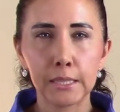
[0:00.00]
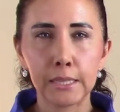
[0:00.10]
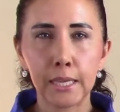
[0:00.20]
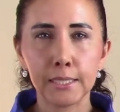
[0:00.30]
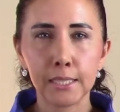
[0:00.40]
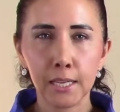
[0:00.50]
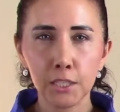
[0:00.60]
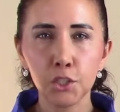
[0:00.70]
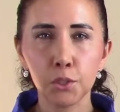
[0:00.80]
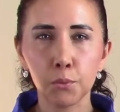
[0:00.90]
they
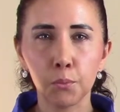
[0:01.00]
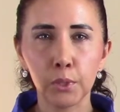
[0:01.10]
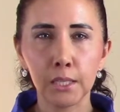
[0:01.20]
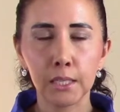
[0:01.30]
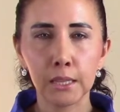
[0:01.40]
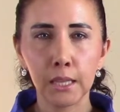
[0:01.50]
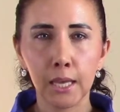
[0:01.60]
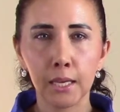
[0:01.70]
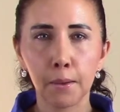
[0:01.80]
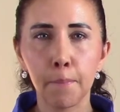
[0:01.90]
tend to really
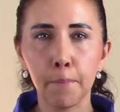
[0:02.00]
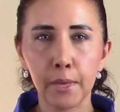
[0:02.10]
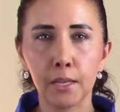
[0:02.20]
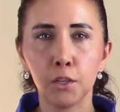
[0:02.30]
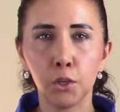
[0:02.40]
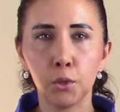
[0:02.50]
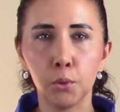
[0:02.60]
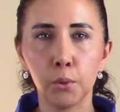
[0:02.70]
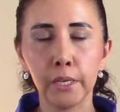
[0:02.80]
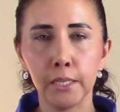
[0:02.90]
like men
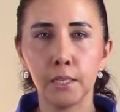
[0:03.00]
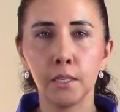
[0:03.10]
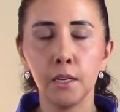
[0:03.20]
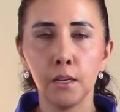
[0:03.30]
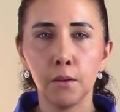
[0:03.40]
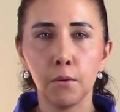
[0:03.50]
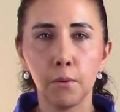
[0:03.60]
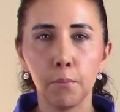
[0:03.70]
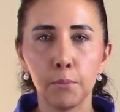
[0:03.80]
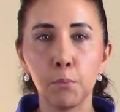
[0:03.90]
who can
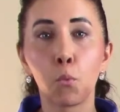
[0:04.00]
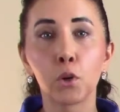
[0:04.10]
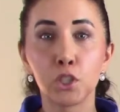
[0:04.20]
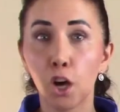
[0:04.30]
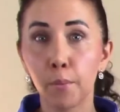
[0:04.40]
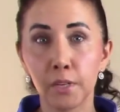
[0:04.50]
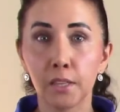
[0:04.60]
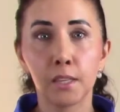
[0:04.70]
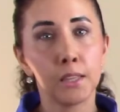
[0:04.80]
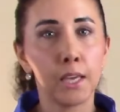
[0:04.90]
be more
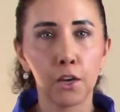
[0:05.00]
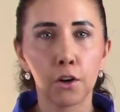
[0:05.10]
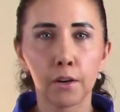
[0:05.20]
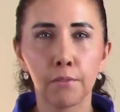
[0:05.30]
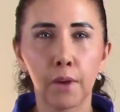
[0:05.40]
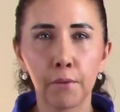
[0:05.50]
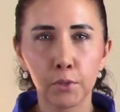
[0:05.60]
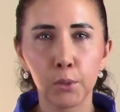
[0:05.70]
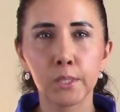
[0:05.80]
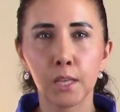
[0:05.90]
dominant than they are. I've
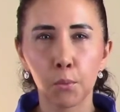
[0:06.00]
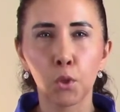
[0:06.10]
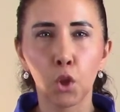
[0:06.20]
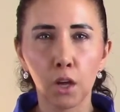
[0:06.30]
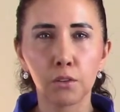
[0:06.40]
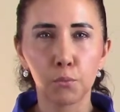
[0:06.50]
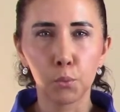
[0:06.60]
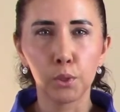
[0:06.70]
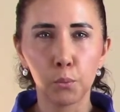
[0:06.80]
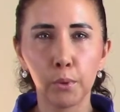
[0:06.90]
noticed that with a lot of
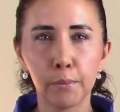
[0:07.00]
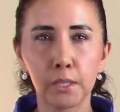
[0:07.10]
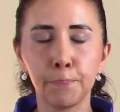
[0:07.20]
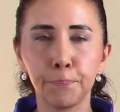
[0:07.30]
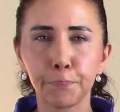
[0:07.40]
wood women.